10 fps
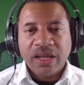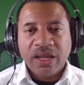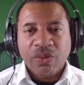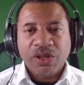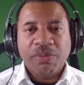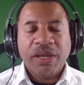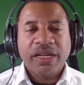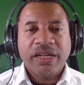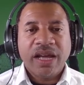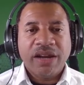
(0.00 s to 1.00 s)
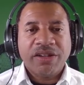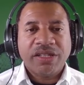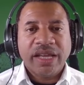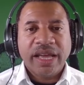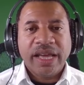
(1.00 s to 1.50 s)
where the ability to
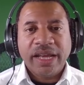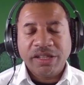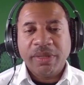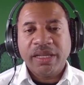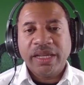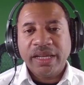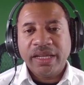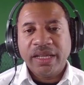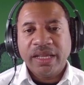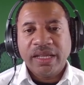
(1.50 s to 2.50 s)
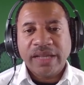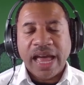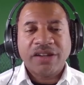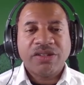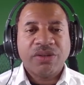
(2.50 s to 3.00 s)
understand intimately the
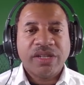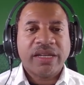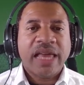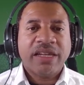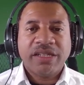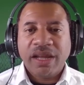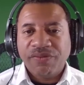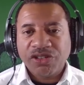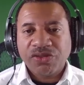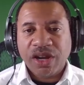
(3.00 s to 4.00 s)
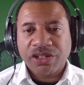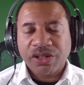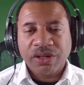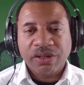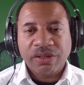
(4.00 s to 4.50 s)
actual technology infrastructure,